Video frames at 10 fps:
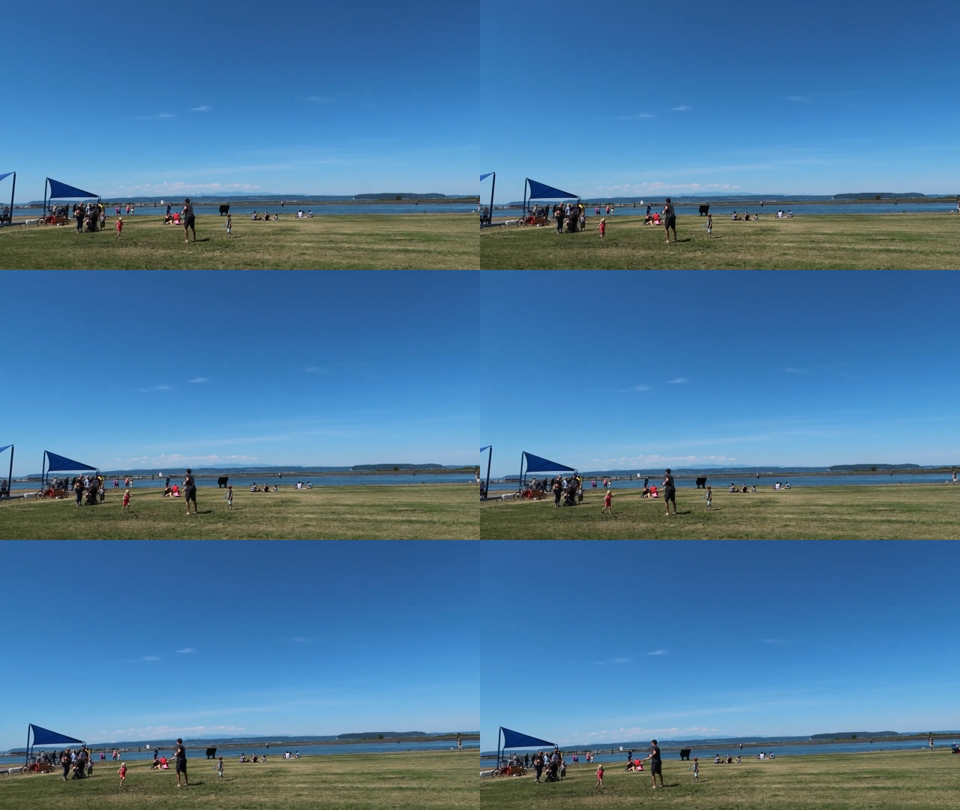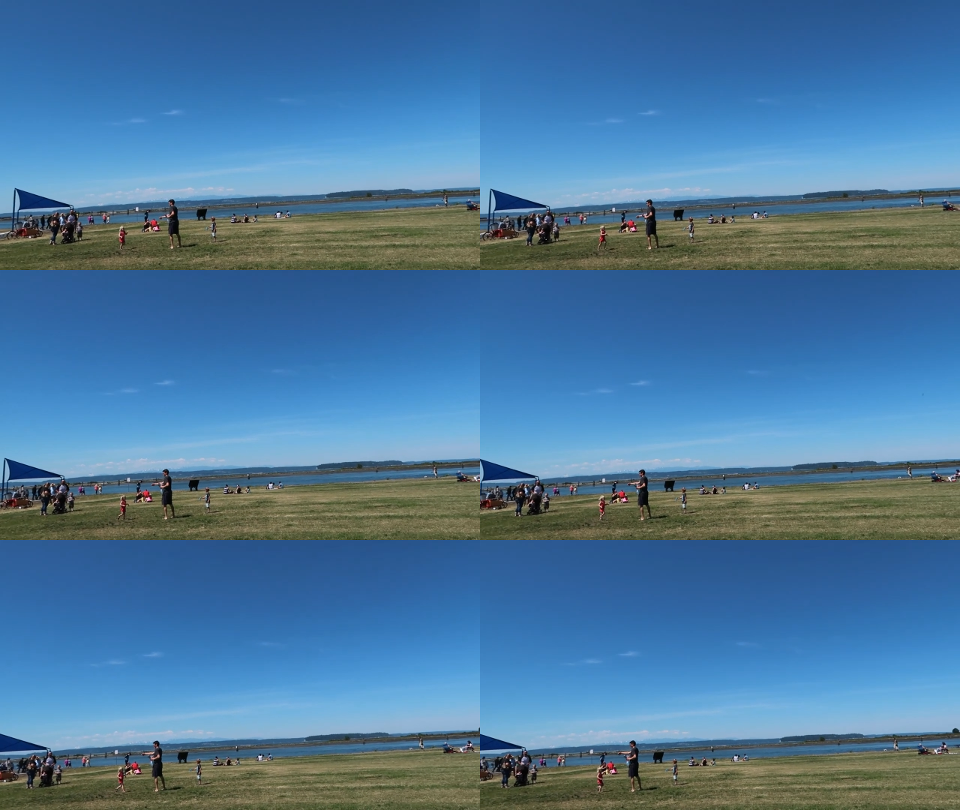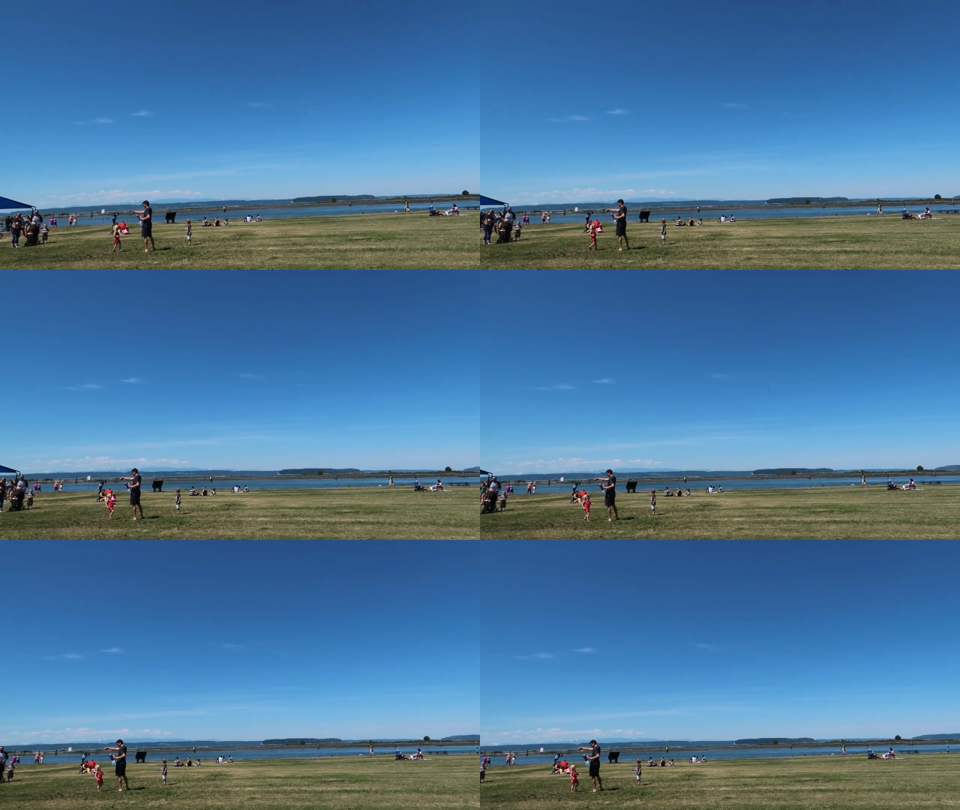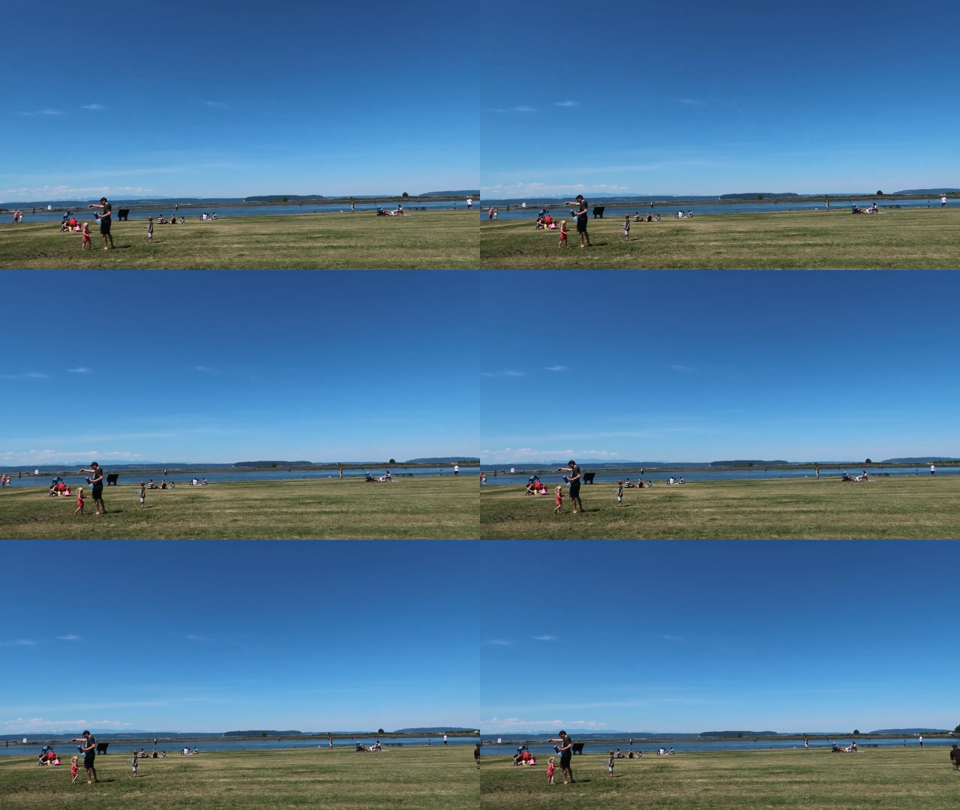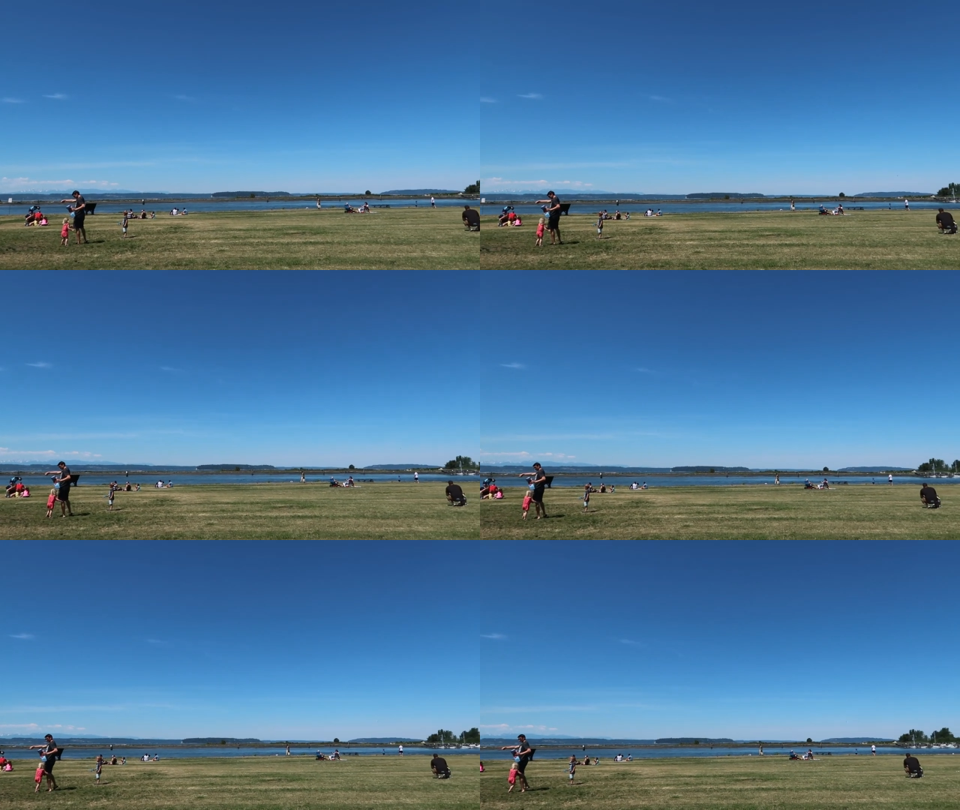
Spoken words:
[unreadable: no face in view]